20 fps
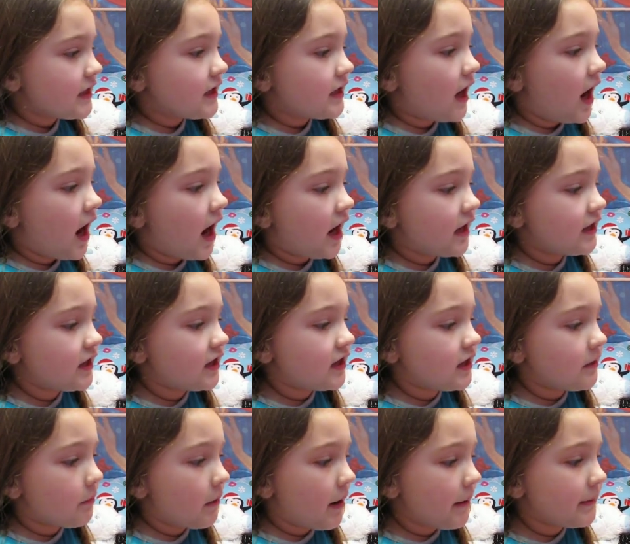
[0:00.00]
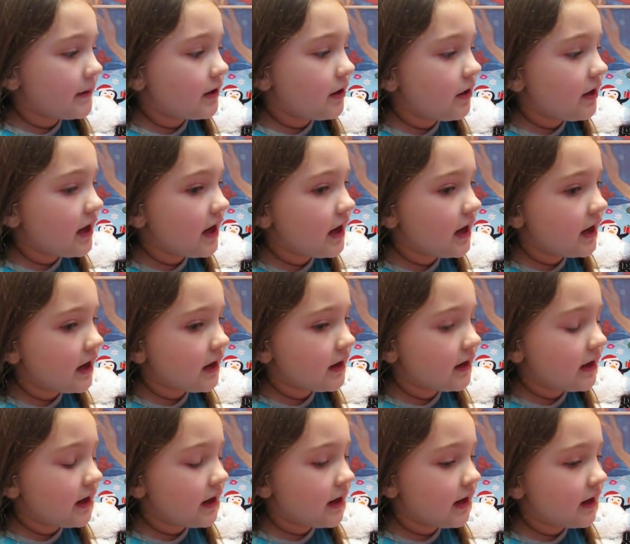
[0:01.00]
I did the Barbie doll head
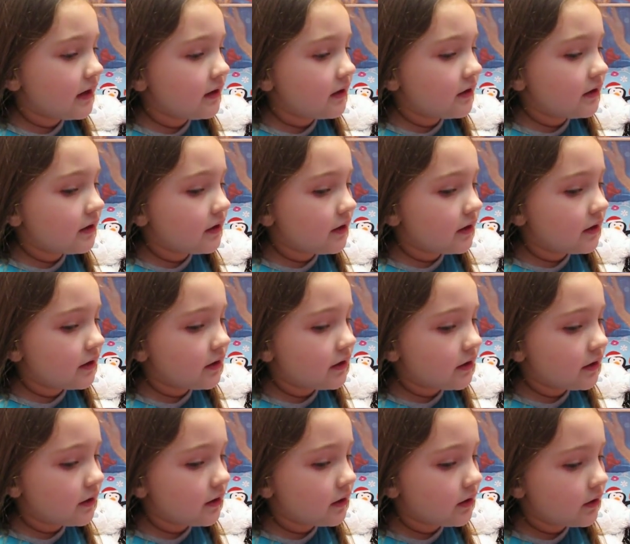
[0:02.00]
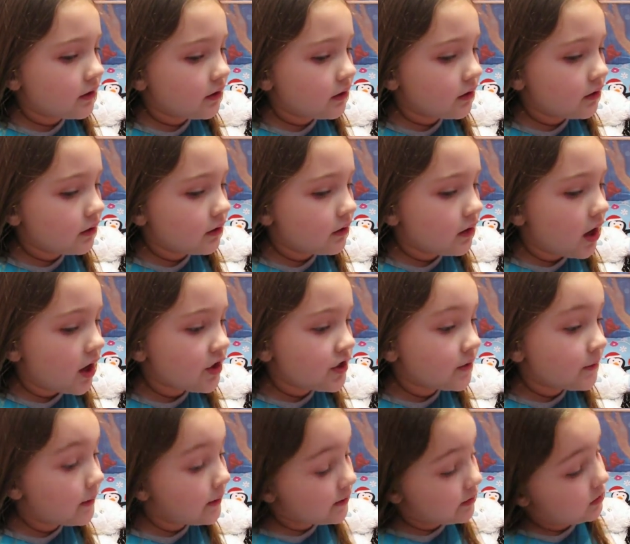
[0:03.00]
and the
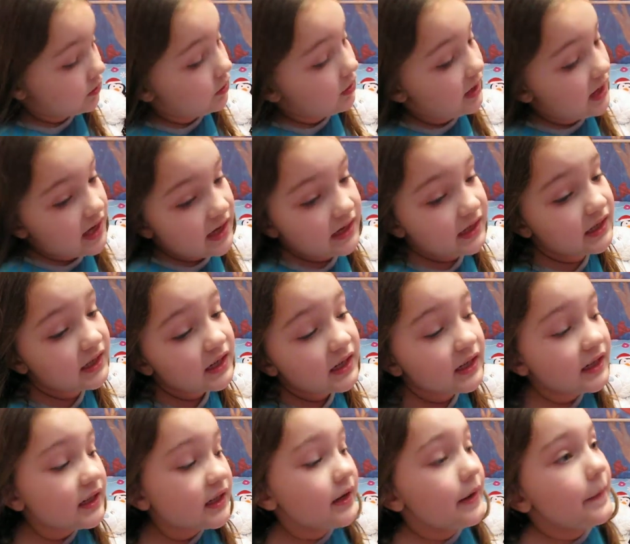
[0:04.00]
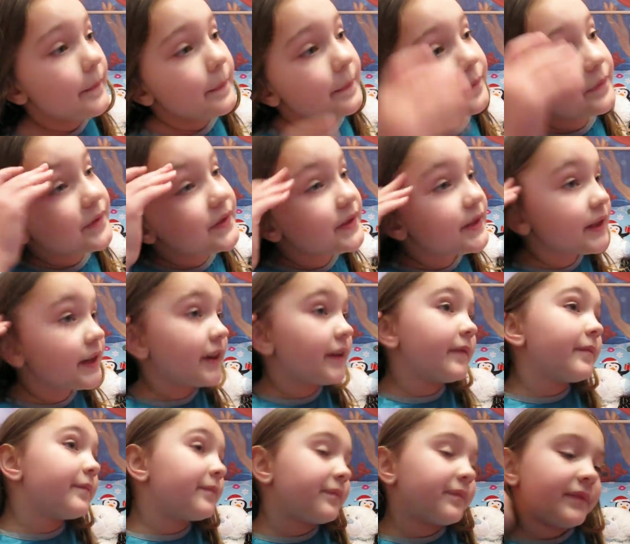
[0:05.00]
other doll head.
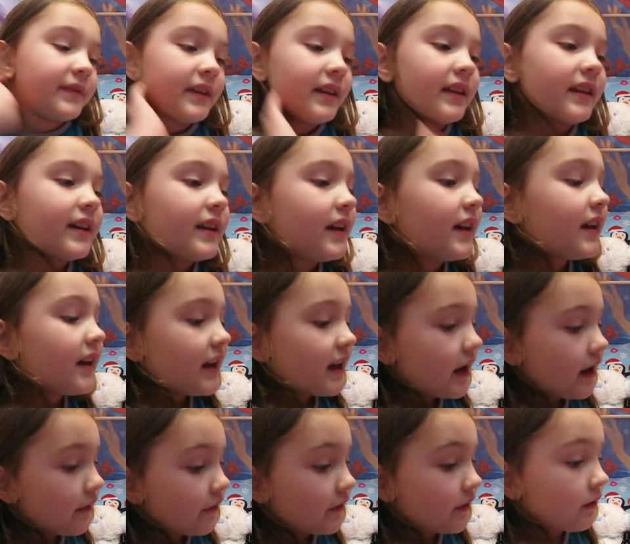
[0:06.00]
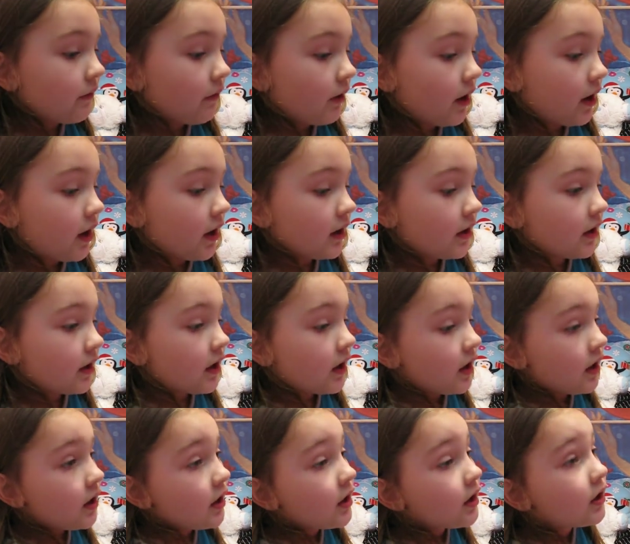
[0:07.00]
So if you want,
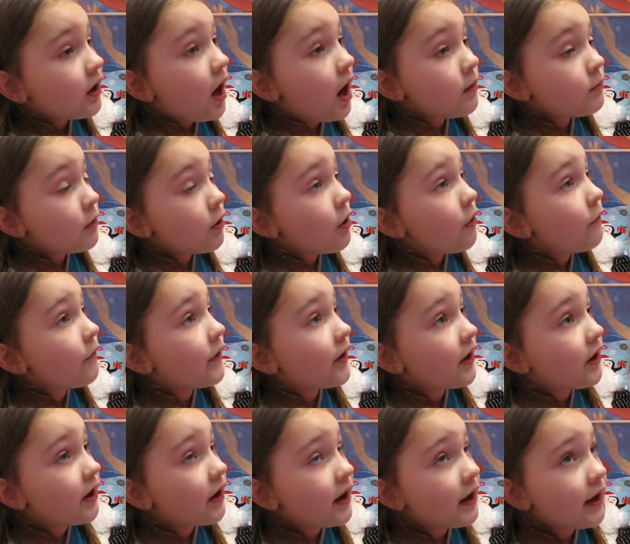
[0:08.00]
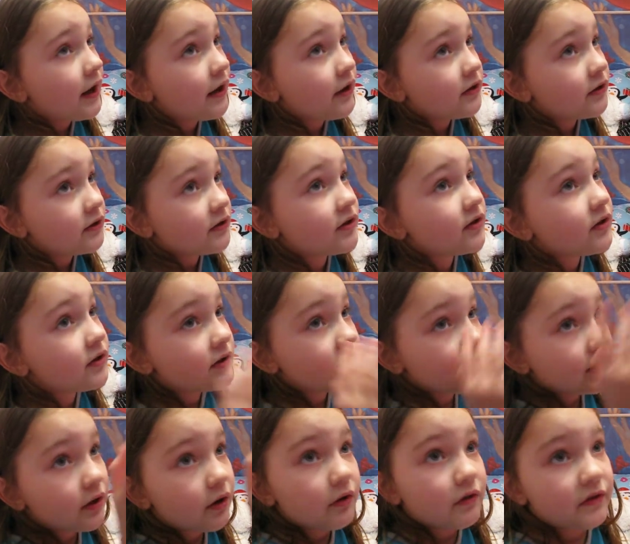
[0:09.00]
come over and
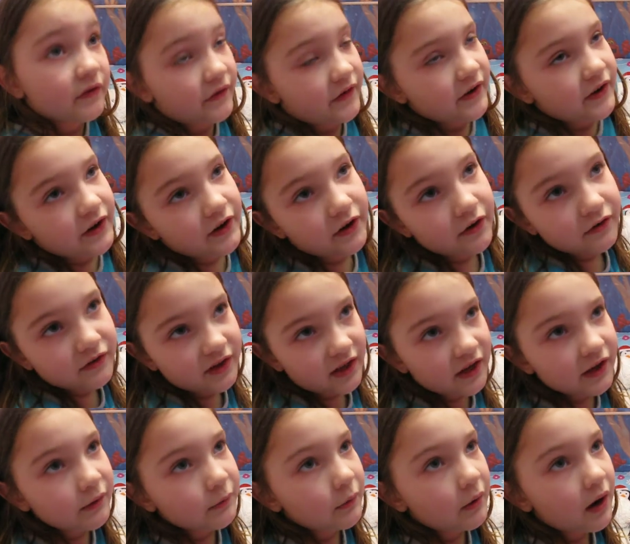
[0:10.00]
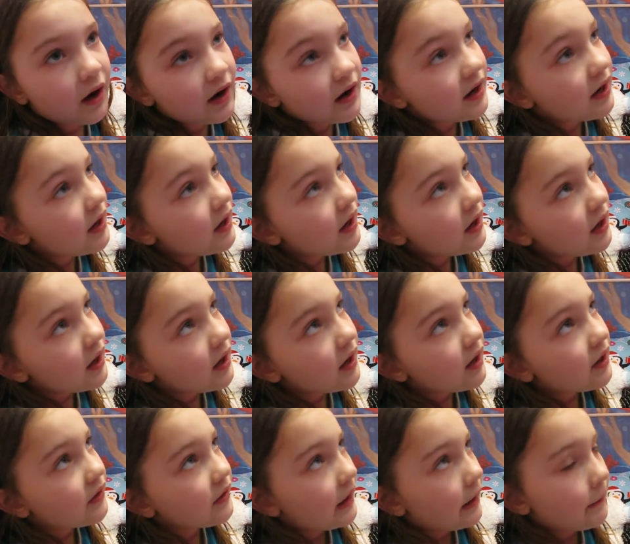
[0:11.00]
see all the videos that you want
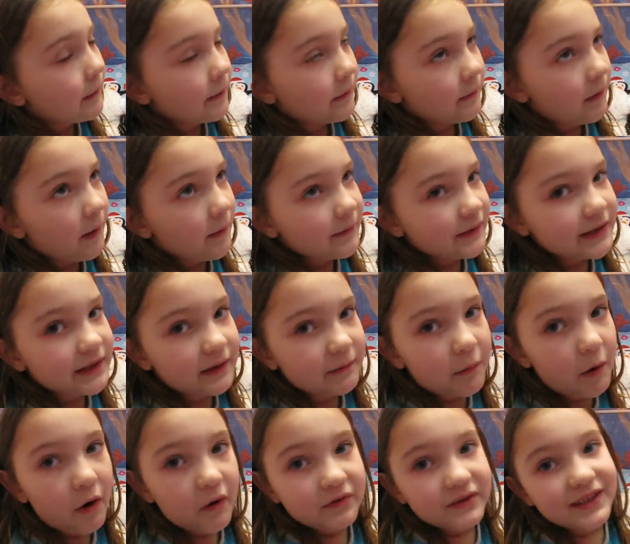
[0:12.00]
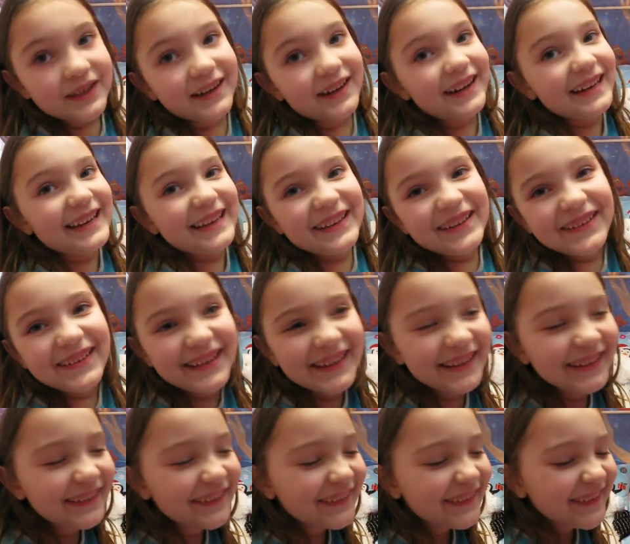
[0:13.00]
that my mom's going to post it on
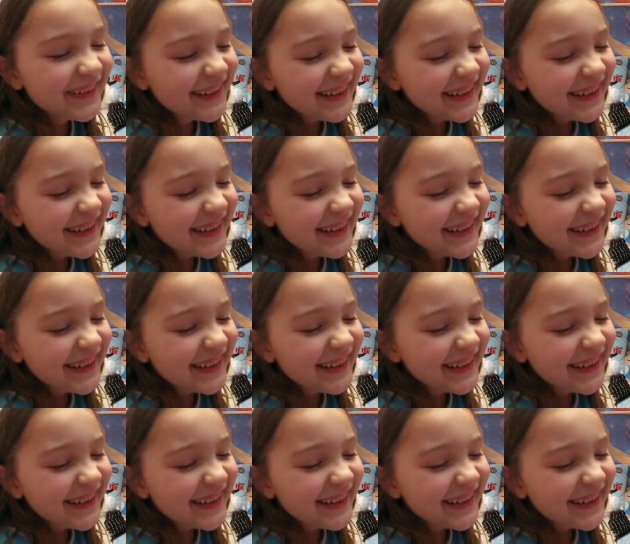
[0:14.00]
YouTube.